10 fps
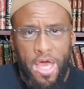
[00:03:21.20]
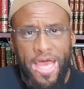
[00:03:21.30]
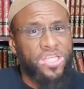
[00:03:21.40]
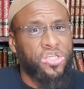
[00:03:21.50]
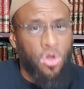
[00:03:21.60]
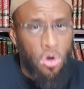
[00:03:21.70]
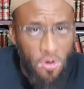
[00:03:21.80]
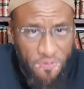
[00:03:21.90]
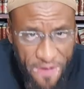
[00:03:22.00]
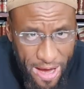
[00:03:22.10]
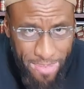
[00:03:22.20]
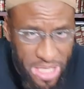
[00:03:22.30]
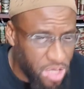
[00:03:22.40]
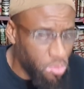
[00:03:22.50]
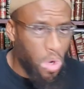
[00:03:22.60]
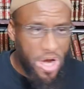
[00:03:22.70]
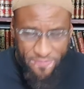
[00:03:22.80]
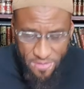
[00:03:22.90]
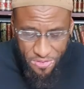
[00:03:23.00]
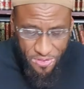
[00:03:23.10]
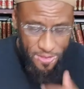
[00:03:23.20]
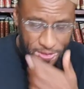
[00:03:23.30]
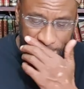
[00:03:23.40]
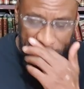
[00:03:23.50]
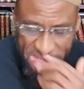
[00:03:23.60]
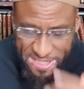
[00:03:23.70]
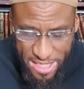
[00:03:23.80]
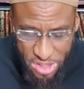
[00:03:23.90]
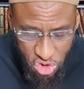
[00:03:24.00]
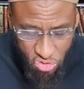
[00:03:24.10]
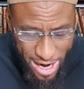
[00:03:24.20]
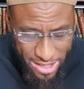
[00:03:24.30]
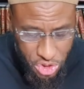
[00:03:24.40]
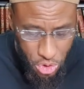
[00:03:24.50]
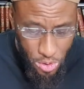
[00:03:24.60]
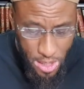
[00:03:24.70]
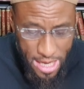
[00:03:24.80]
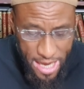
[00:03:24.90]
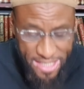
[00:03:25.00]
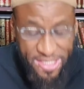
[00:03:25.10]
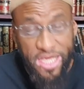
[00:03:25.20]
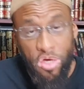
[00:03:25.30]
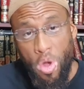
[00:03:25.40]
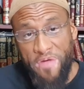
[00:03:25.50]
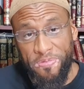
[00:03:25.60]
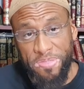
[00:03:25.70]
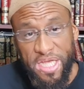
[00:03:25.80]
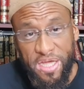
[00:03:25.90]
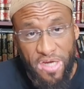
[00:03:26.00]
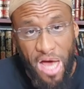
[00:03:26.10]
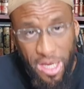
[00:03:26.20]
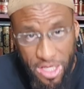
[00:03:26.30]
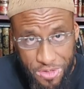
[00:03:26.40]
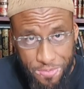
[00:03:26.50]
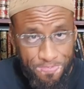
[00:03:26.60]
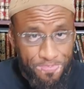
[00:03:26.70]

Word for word: external family, whatever the things that distract you and take you away from seeking knowledge.